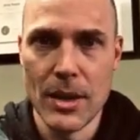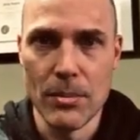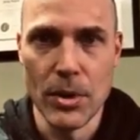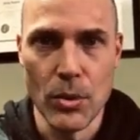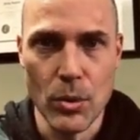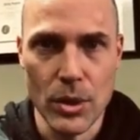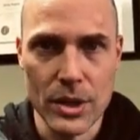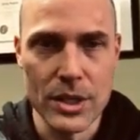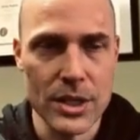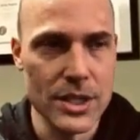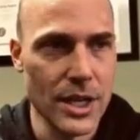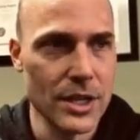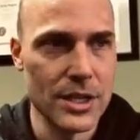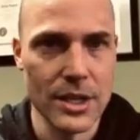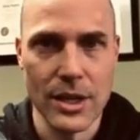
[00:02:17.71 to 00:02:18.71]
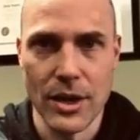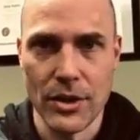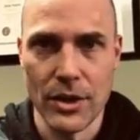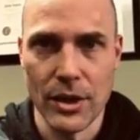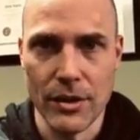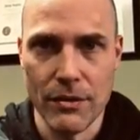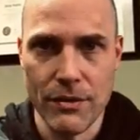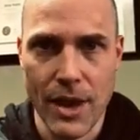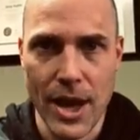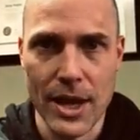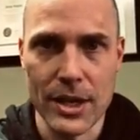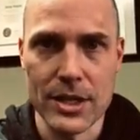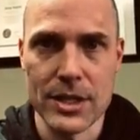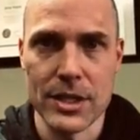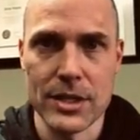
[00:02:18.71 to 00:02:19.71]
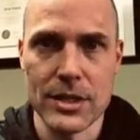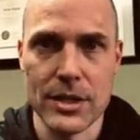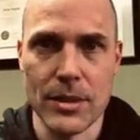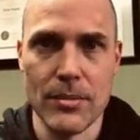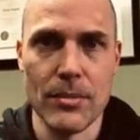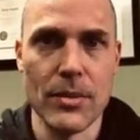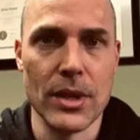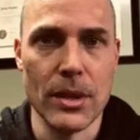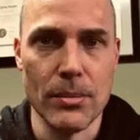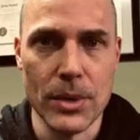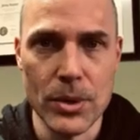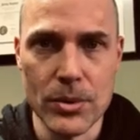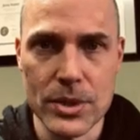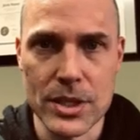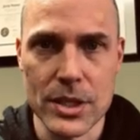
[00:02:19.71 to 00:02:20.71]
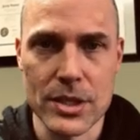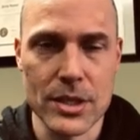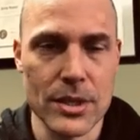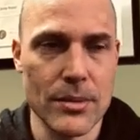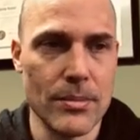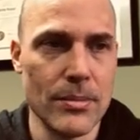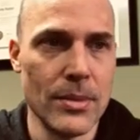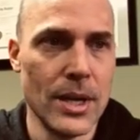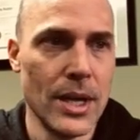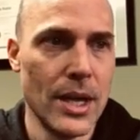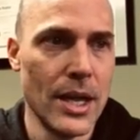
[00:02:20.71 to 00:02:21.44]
but works essentially on the lymphatic system, the immune system,